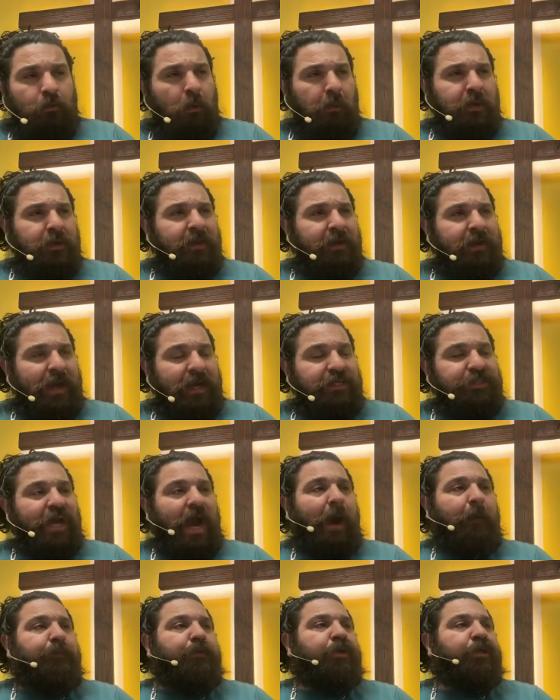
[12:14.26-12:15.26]
When we look at
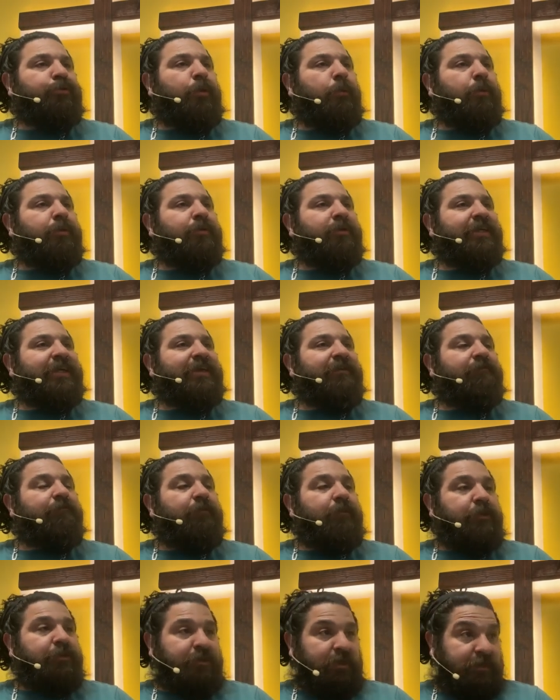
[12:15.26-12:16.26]
chapters, when we look at
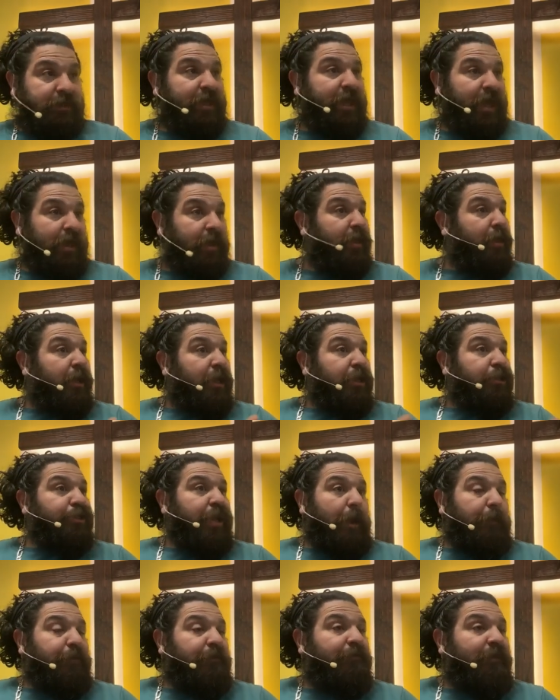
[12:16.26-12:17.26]
verses, again,
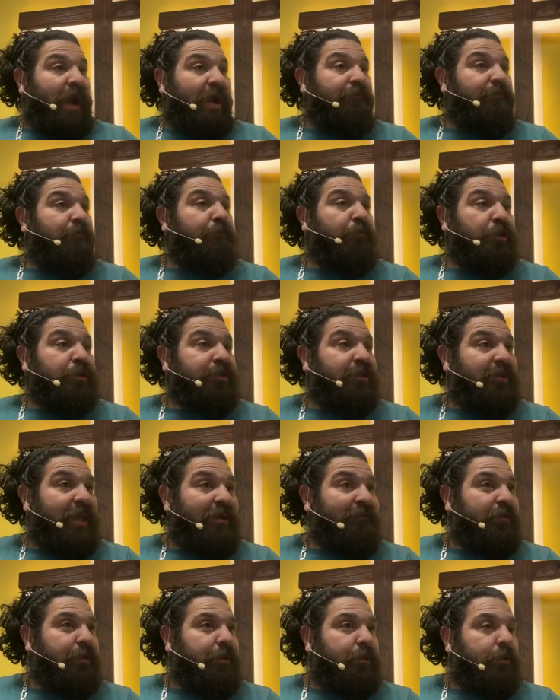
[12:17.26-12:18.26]
chapter 5, verse
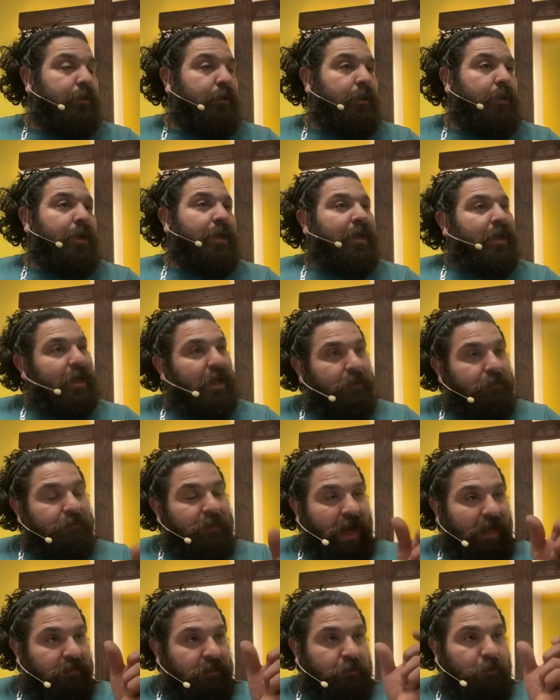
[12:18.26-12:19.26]
11, in
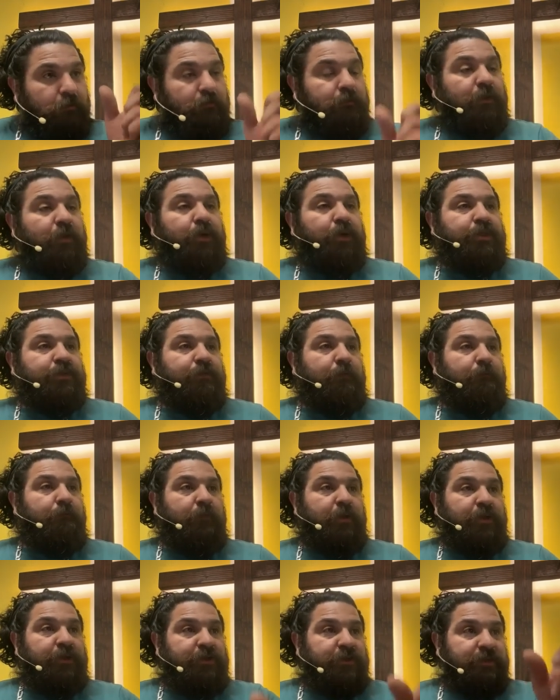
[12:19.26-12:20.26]
that little verse from
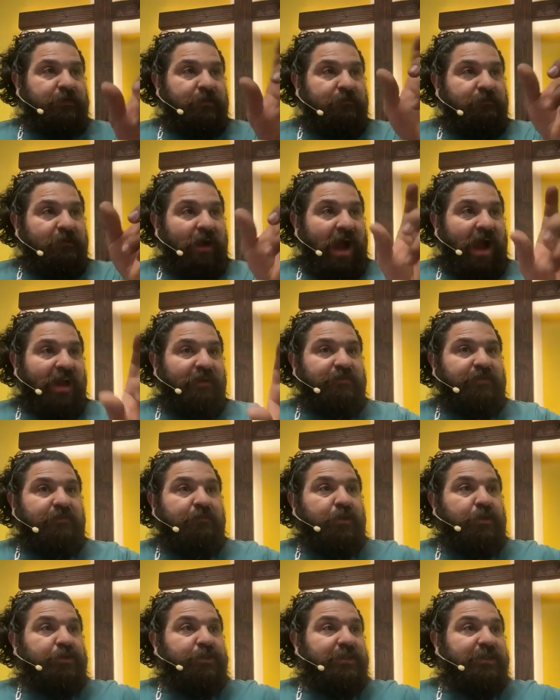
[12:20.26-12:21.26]
verse 5 to
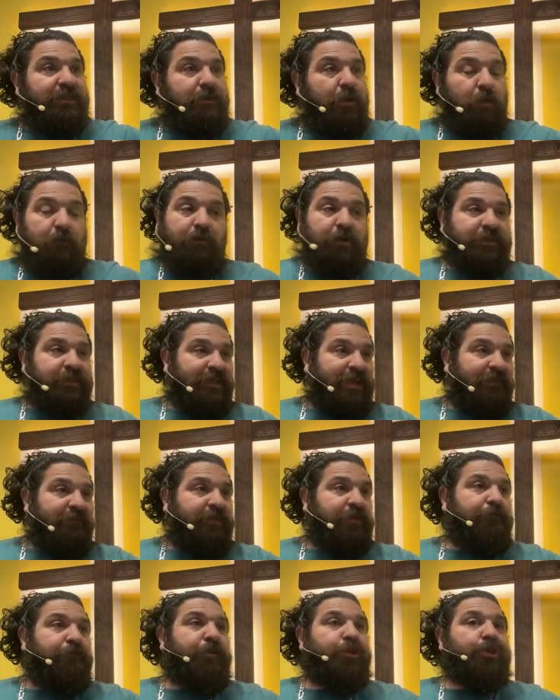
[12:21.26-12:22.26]
verse, or verse
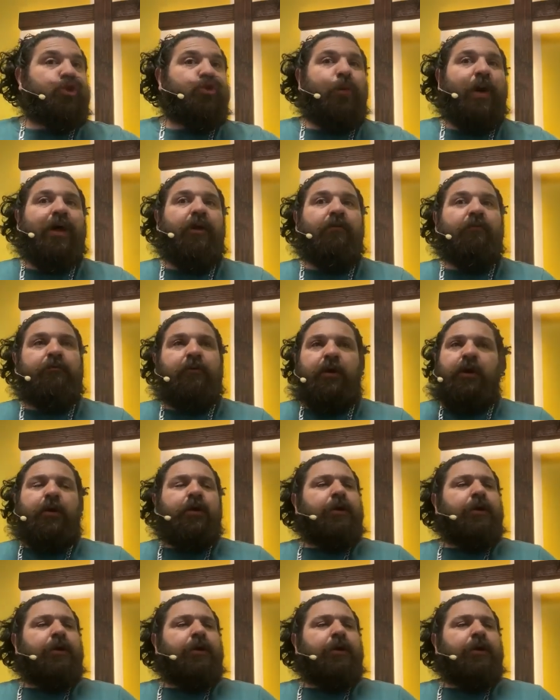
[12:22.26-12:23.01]
11 to verse 12,